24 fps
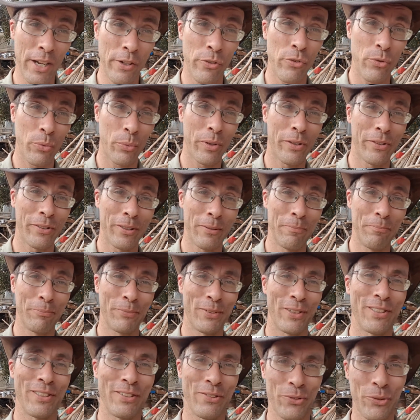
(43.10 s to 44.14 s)
extra welcome
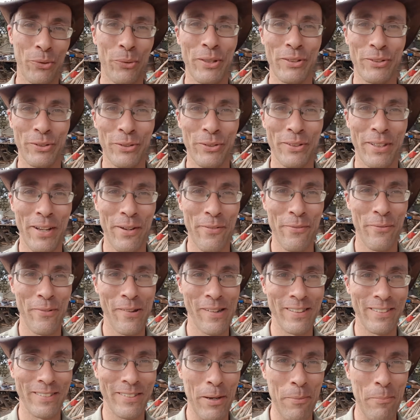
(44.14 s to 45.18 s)
because it's always good to have
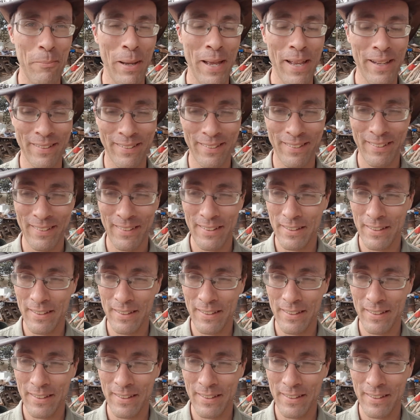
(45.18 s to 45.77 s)
friends come back.